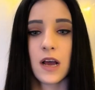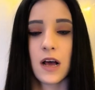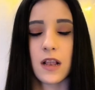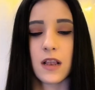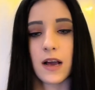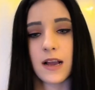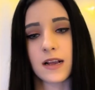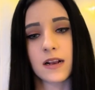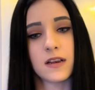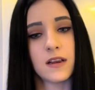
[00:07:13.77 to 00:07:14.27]

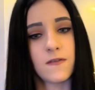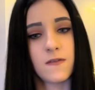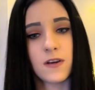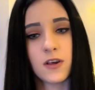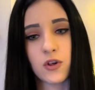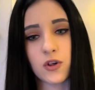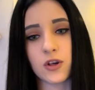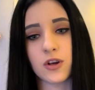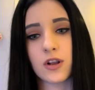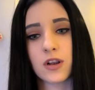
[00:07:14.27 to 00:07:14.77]
like
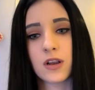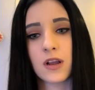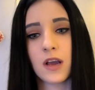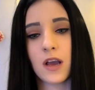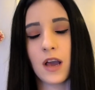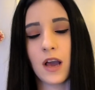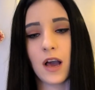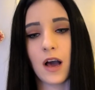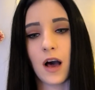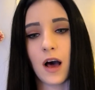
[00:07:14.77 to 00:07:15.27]
division,
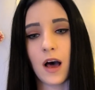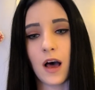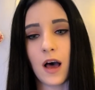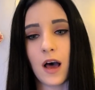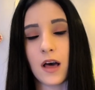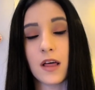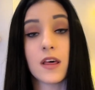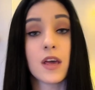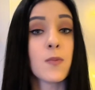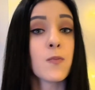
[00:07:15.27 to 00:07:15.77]

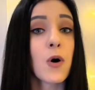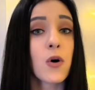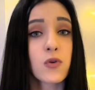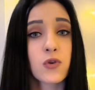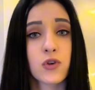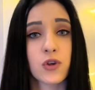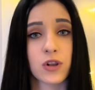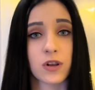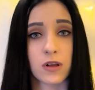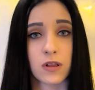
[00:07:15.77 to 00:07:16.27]

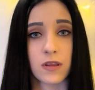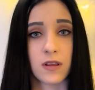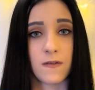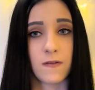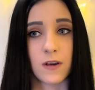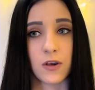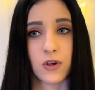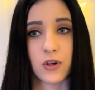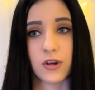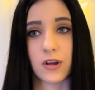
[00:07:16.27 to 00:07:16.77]
emotional
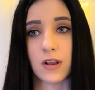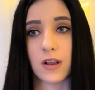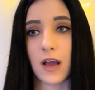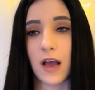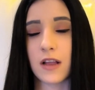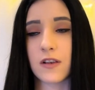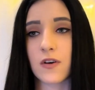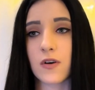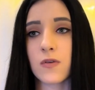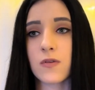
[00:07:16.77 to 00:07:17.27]
division.
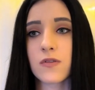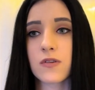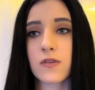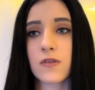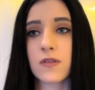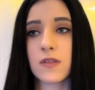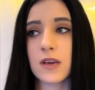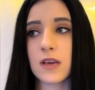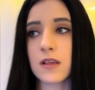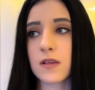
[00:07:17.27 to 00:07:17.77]
And also
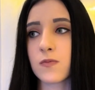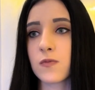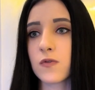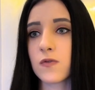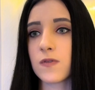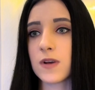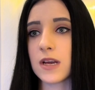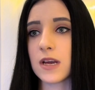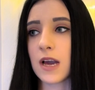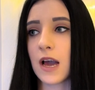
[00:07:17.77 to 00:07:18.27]
this
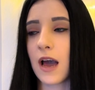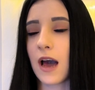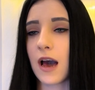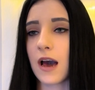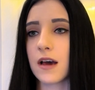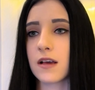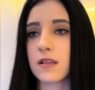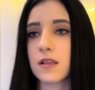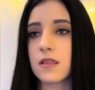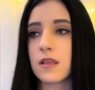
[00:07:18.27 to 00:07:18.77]
movie
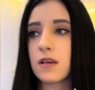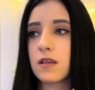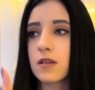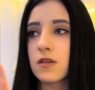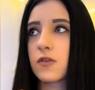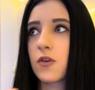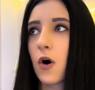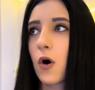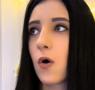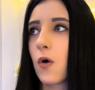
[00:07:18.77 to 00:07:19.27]
has this
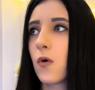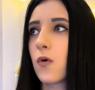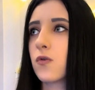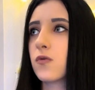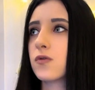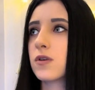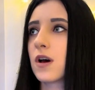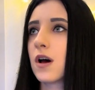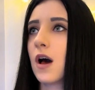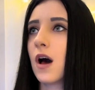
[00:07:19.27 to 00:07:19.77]

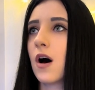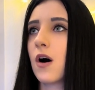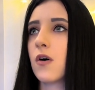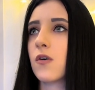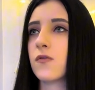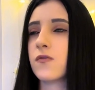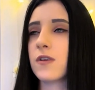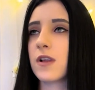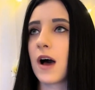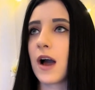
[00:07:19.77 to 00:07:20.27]
tone
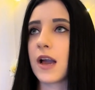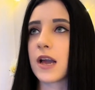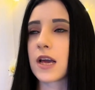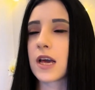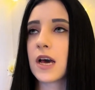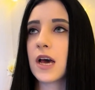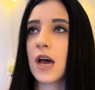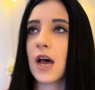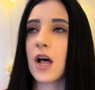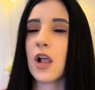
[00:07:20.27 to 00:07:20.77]
of like
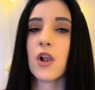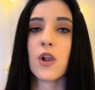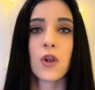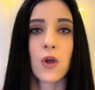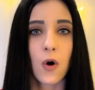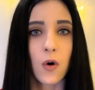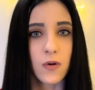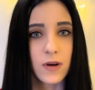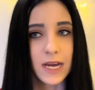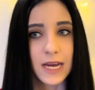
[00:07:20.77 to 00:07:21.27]

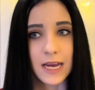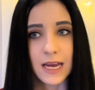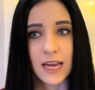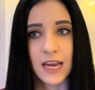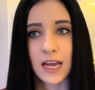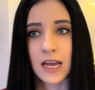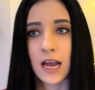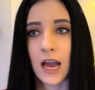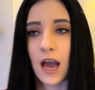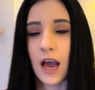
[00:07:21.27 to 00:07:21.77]

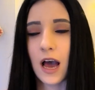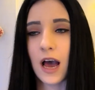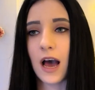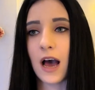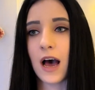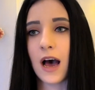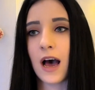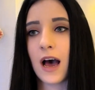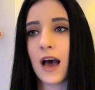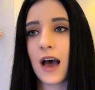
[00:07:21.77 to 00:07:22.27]
longing
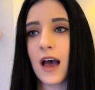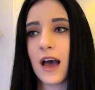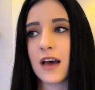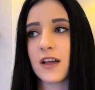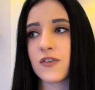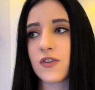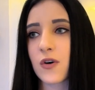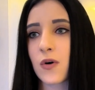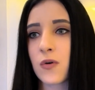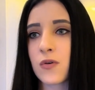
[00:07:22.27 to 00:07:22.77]

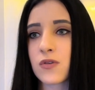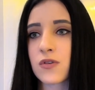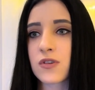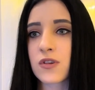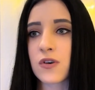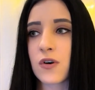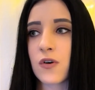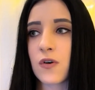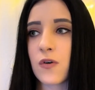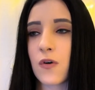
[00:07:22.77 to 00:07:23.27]
and
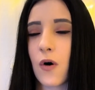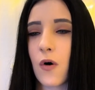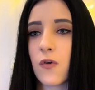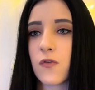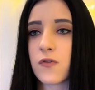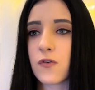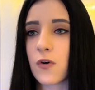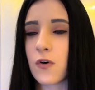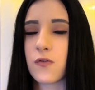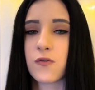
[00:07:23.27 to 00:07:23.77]
also
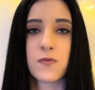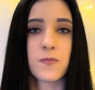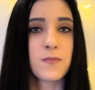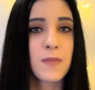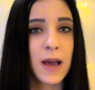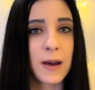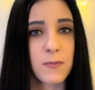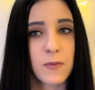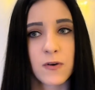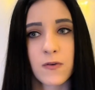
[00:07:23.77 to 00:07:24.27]
of
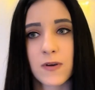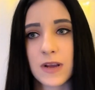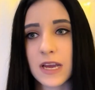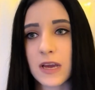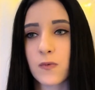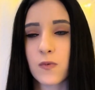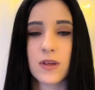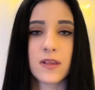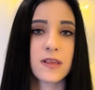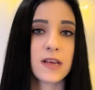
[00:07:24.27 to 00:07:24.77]
memory.
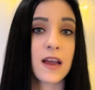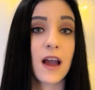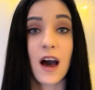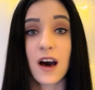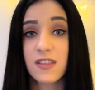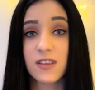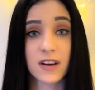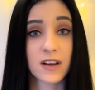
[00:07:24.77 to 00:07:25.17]
We see other